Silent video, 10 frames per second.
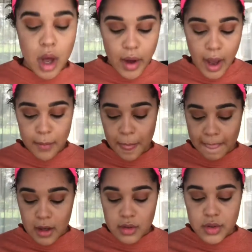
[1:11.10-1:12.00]
Okay,
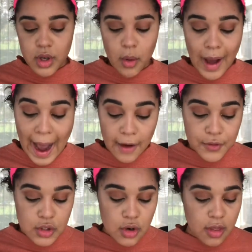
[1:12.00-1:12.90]
so
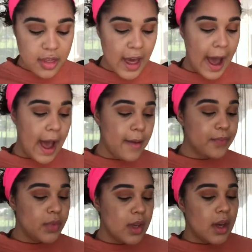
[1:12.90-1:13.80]
after that,
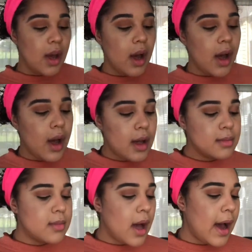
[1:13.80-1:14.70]

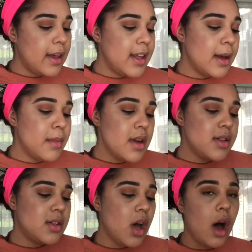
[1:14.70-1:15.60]
I think I'm gonna
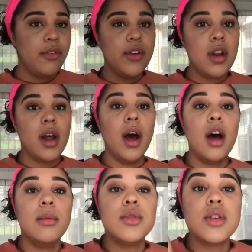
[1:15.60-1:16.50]
soften it
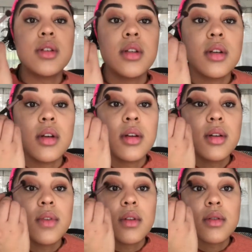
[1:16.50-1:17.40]
up just,
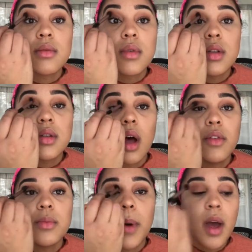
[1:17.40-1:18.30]
even though it's really
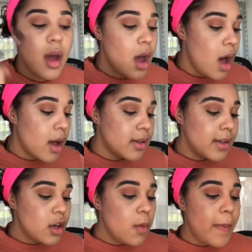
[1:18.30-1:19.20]
soft, but a
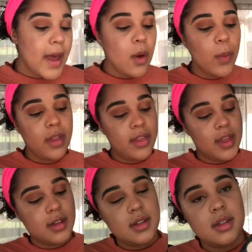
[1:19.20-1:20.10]
little bit with
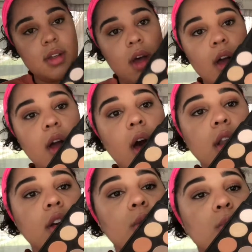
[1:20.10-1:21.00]
this
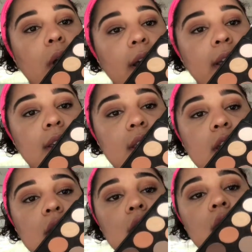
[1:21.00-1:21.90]
color right
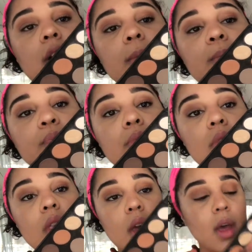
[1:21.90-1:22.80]
here.
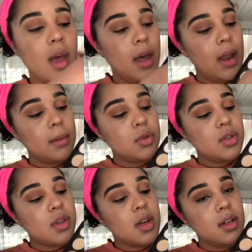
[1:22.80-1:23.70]
And I'm
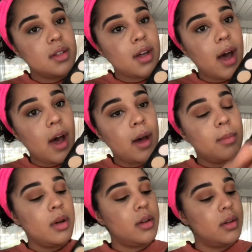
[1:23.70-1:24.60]
just gonna dab